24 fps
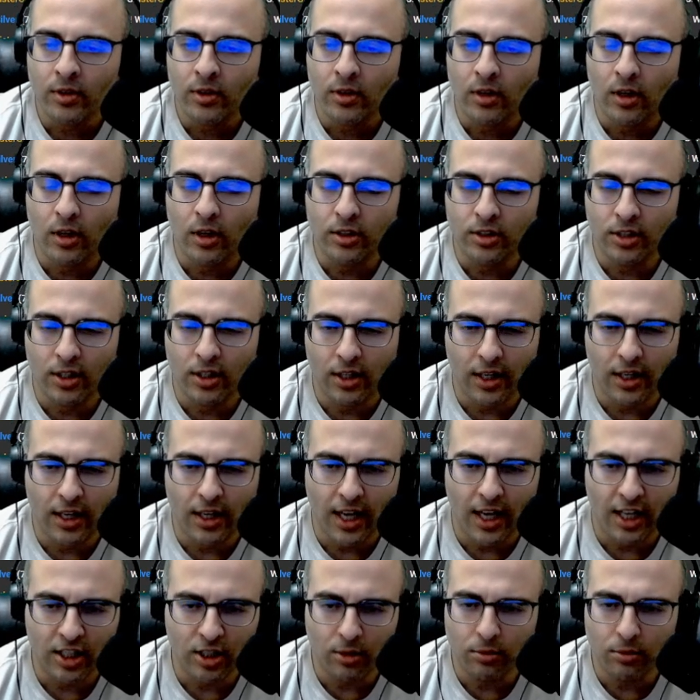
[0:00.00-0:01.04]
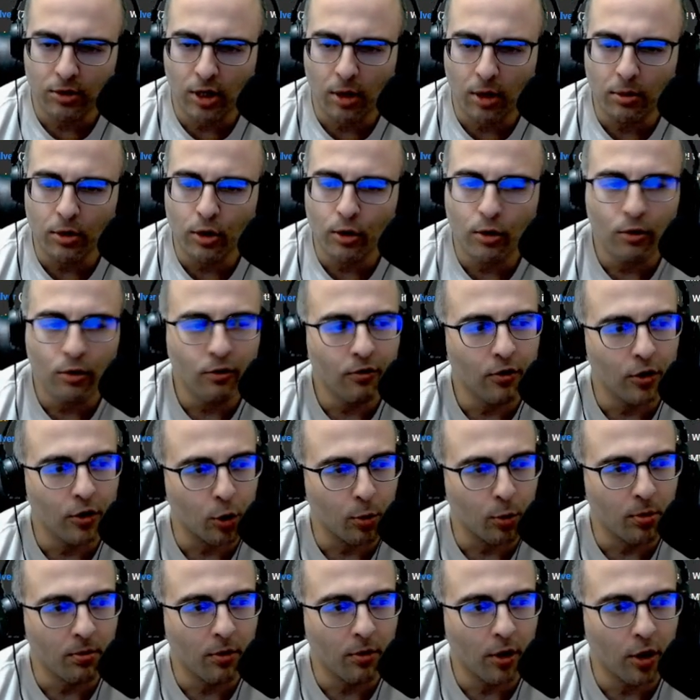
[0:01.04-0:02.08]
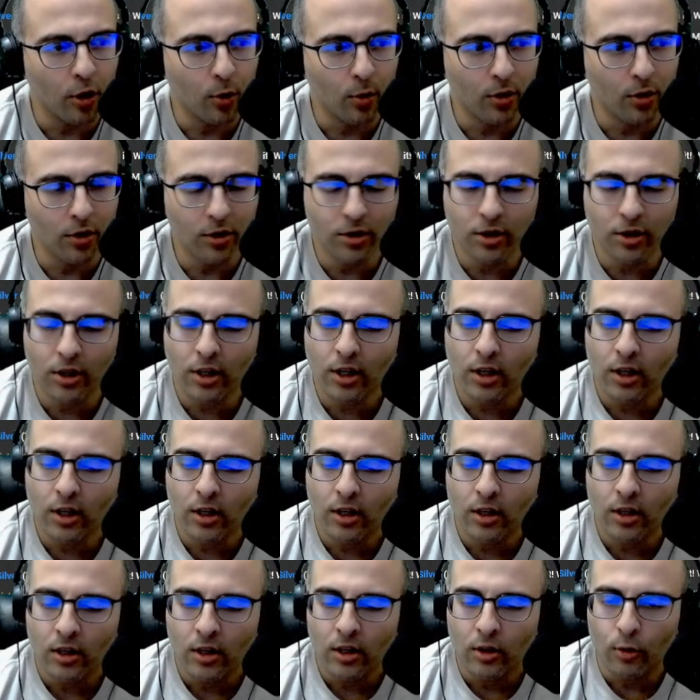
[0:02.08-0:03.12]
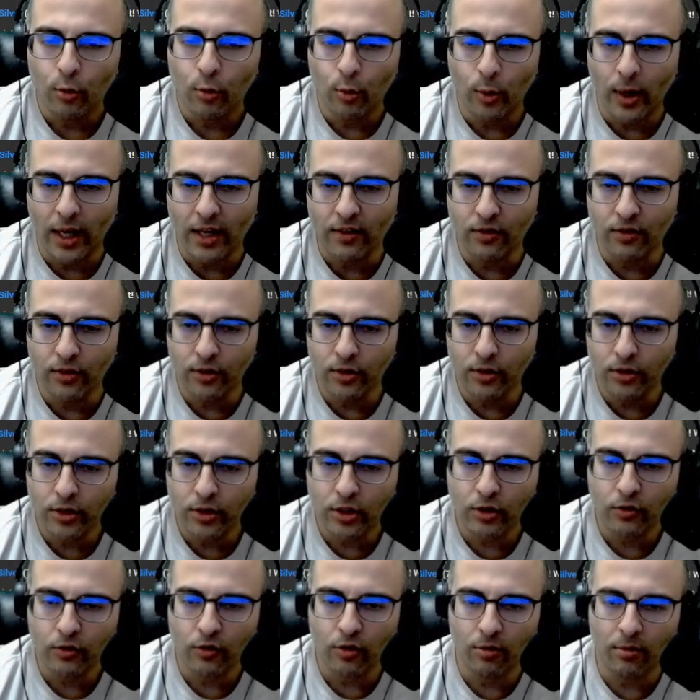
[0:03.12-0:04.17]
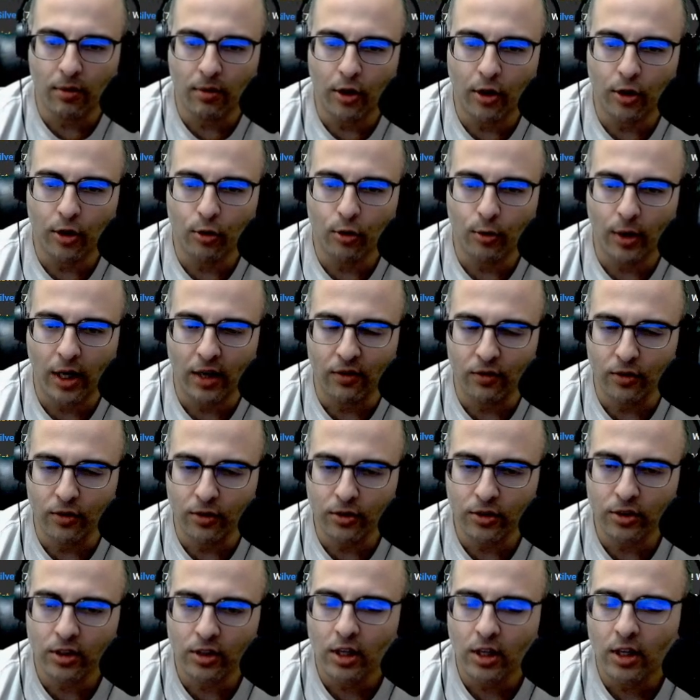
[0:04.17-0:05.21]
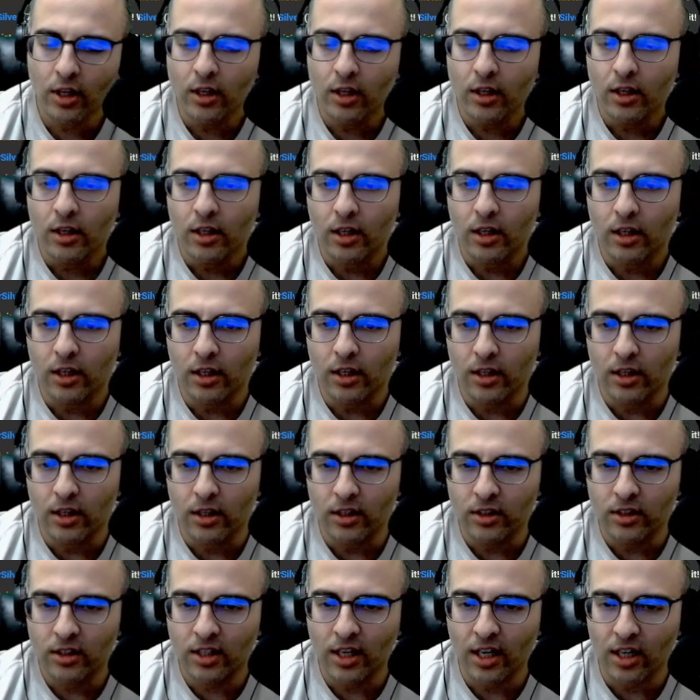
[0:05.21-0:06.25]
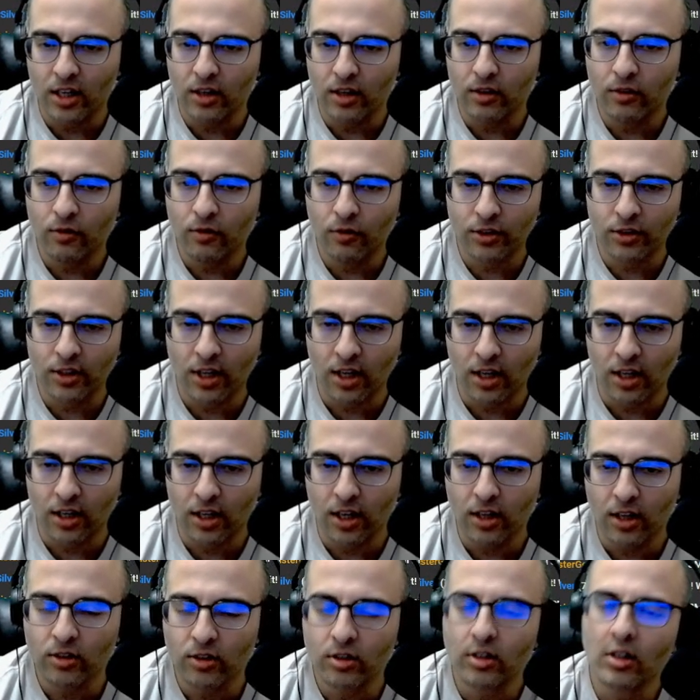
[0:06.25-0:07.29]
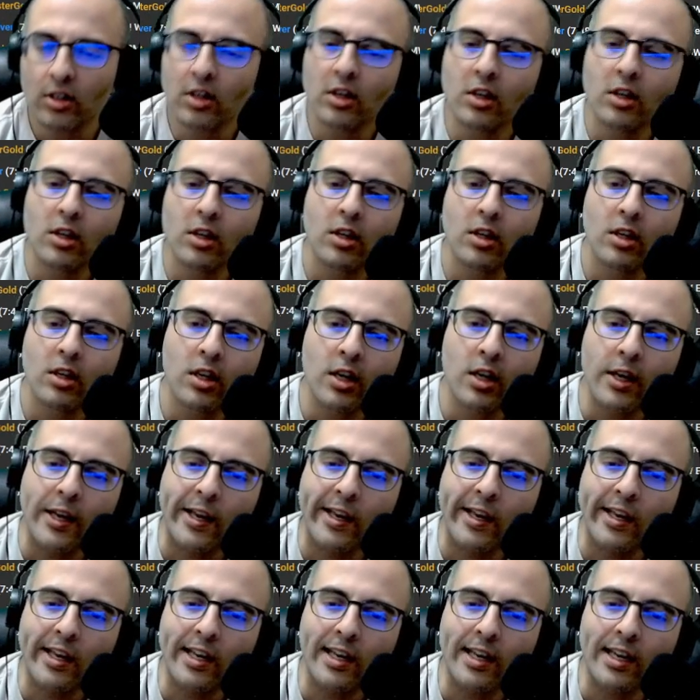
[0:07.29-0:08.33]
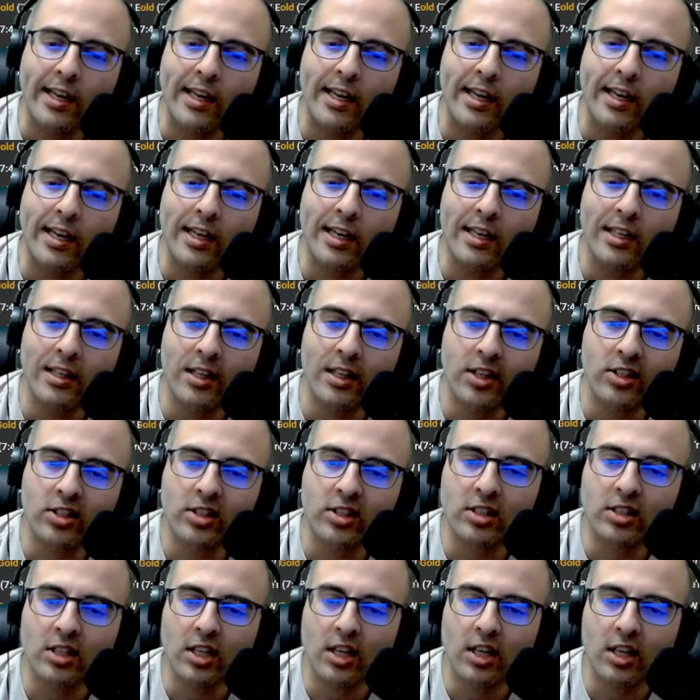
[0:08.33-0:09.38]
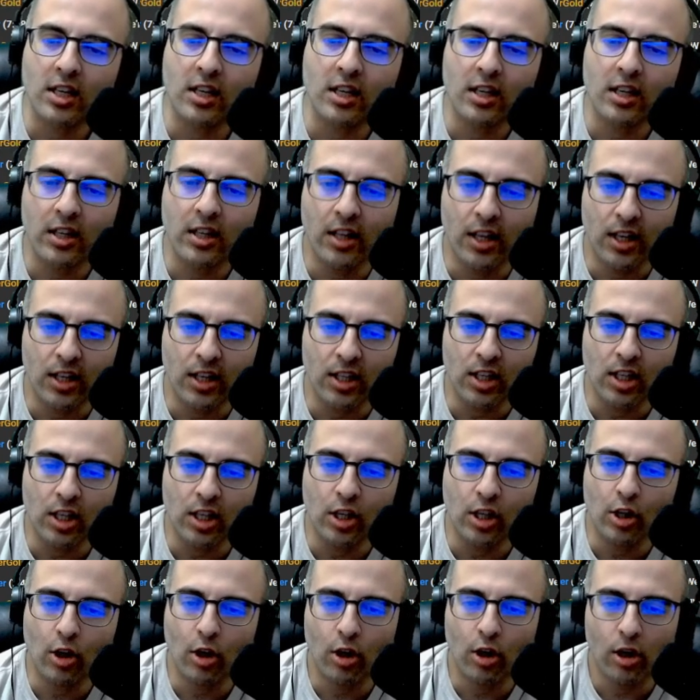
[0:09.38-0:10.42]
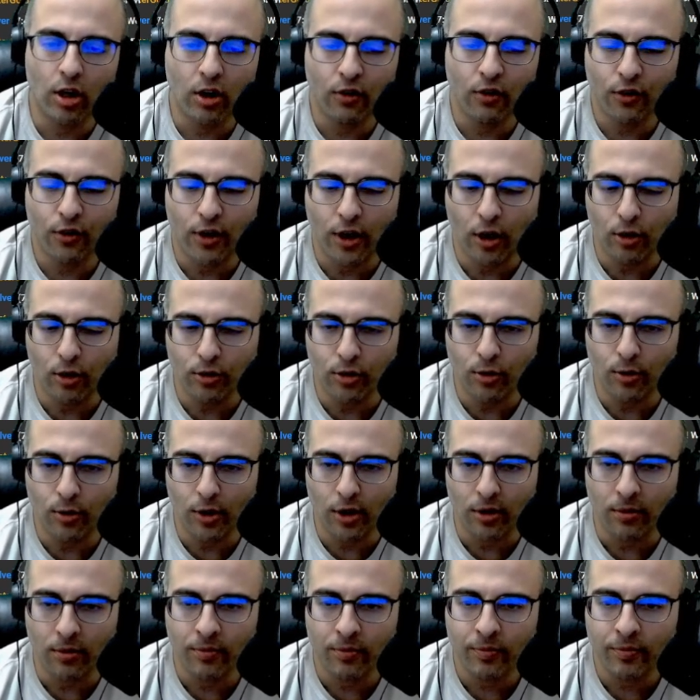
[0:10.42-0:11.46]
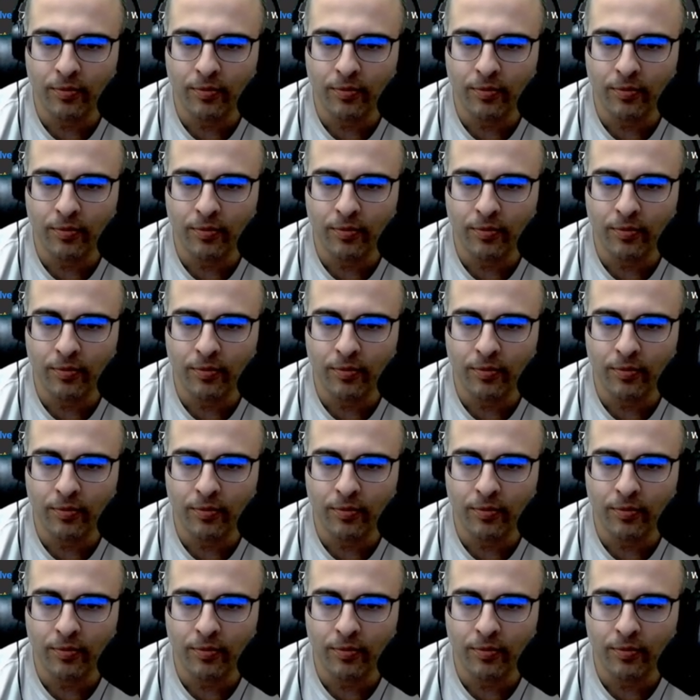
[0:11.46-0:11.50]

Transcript: Also like SMW for Super Mario World, Rivals for Mario Rivals, Tekken for Tekken 8, and let's say like ER for Elden Ring.